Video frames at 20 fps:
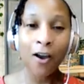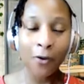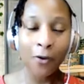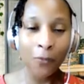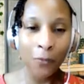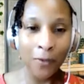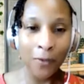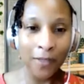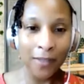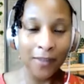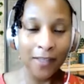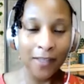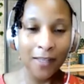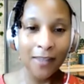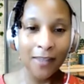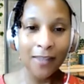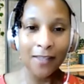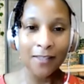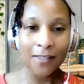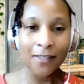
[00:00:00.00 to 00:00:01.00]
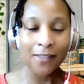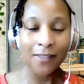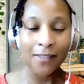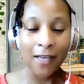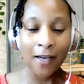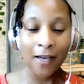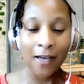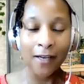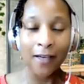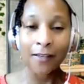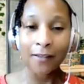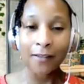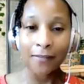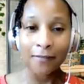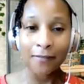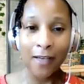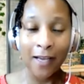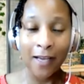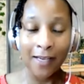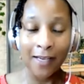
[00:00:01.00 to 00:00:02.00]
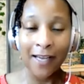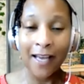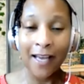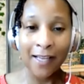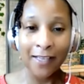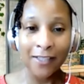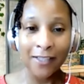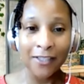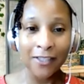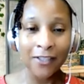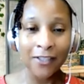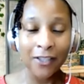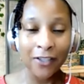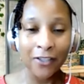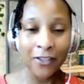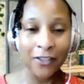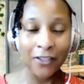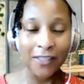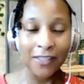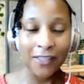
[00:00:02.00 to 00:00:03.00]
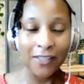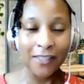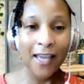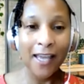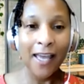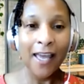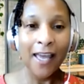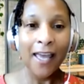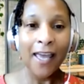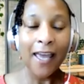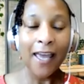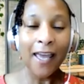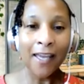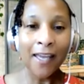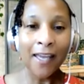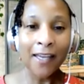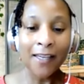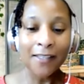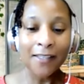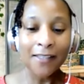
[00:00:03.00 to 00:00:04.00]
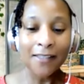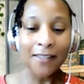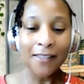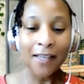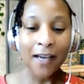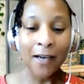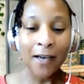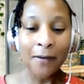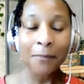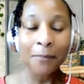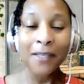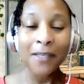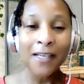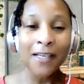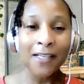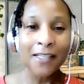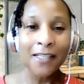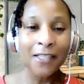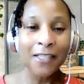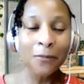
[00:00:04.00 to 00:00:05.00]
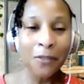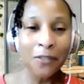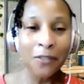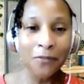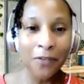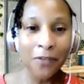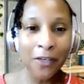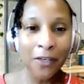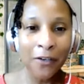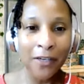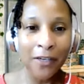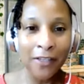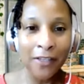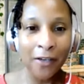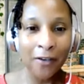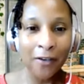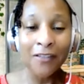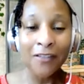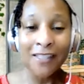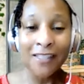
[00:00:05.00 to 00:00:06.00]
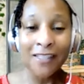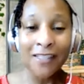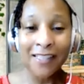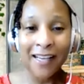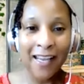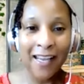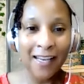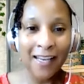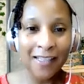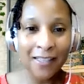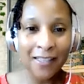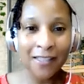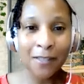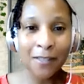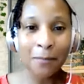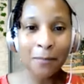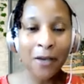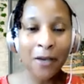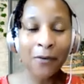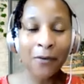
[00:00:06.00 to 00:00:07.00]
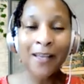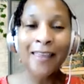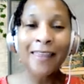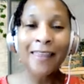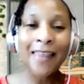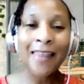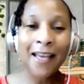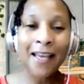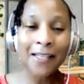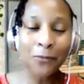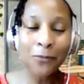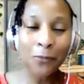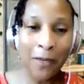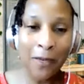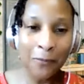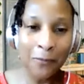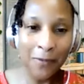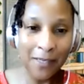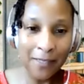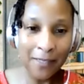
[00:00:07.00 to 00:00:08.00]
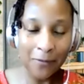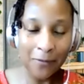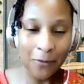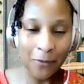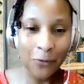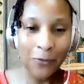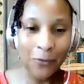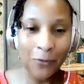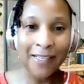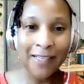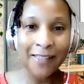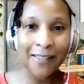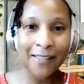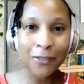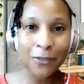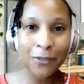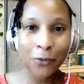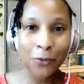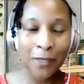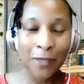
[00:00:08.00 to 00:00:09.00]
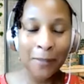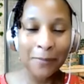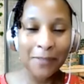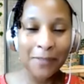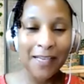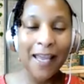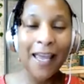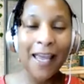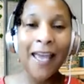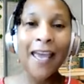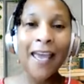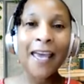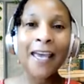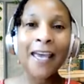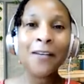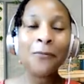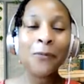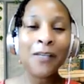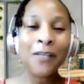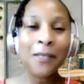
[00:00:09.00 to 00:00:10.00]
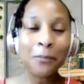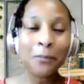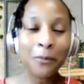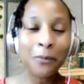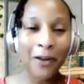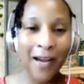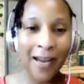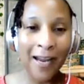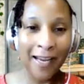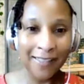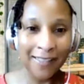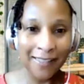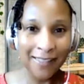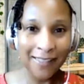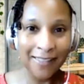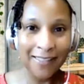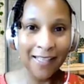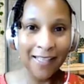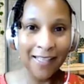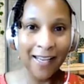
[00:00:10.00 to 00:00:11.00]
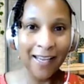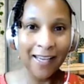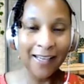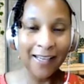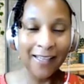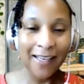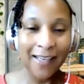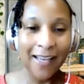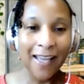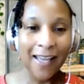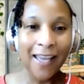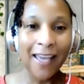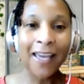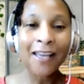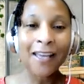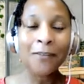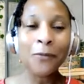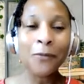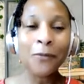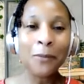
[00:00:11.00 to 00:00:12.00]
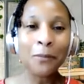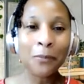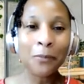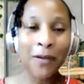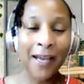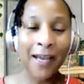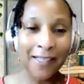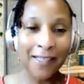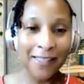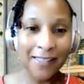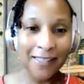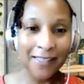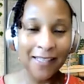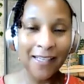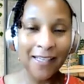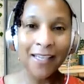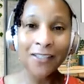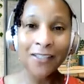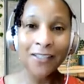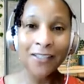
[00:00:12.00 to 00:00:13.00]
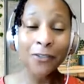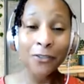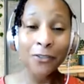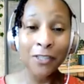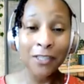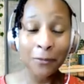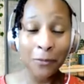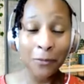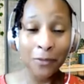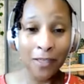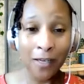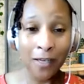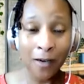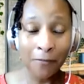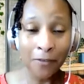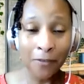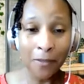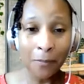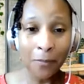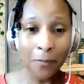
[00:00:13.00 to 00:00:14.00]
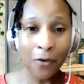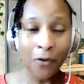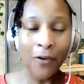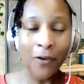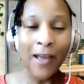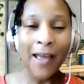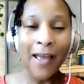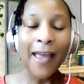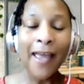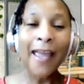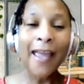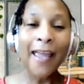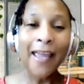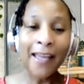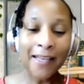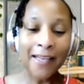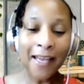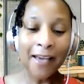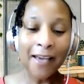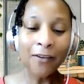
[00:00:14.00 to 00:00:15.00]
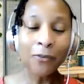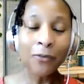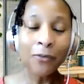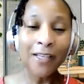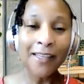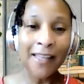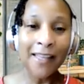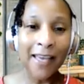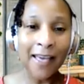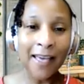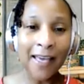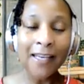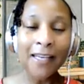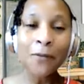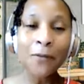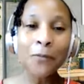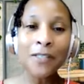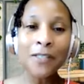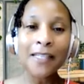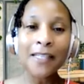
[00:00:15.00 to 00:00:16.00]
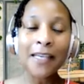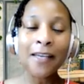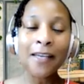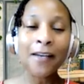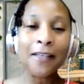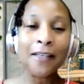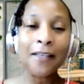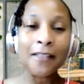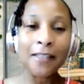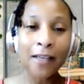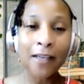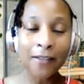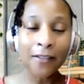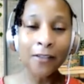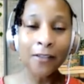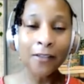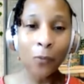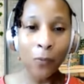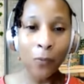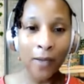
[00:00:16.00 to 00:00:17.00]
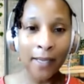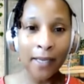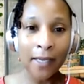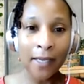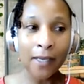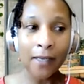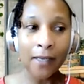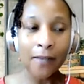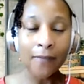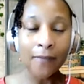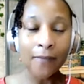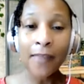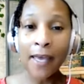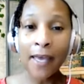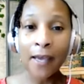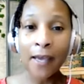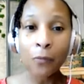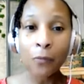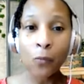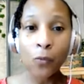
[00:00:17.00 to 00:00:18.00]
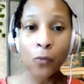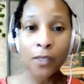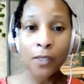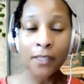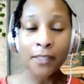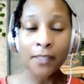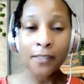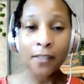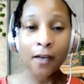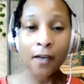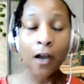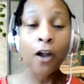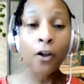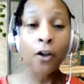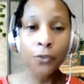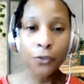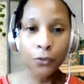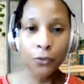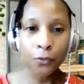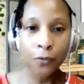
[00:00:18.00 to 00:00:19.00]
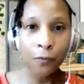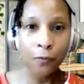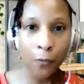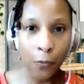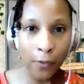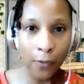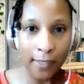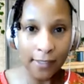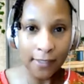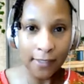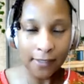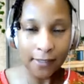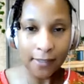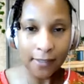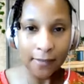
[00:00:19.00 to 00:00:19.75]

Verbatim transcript: with this uh, oncology nurse and um, because she was very nervous and anxious about it that's why we created the script and we practiced that and we practiced it until she was comfortable and not only that, it was in done in a way that was her true voice.